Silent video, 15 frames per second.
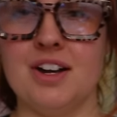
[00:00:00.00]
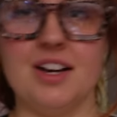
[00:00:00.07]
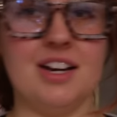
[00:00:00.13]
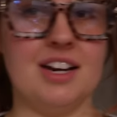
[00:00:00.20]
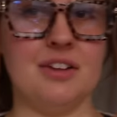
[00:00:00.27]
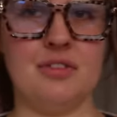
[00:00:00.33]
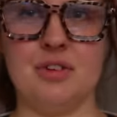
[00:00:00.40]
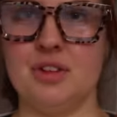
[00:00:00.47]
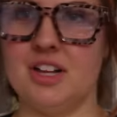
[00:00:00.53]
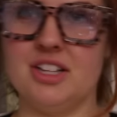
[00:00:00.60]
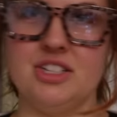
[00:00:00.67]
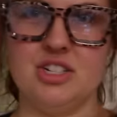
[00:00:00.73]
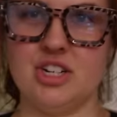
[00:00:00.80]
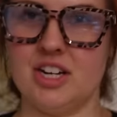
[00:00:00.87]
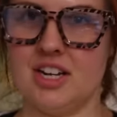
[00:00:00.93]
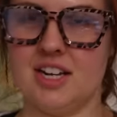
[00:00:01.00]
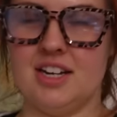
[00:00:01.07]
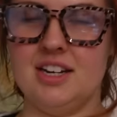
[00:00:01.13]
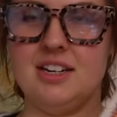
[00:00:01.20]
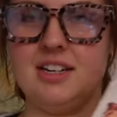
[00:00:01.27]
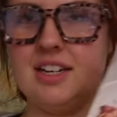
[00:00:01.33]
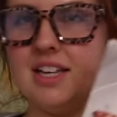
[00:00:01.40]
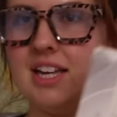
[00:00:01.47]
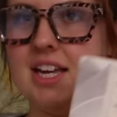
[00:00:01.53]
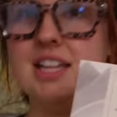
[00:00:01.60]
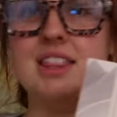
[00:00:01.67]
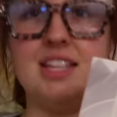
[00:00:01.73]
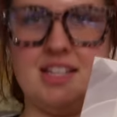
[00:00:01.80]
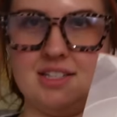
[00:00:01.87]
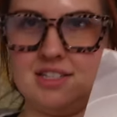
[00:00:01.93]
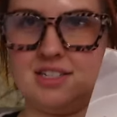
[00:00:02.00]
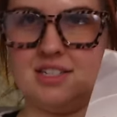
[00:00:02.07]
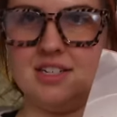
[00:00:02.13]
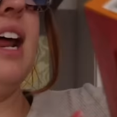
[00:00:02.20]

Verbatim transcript: good. If you like chicken, get these.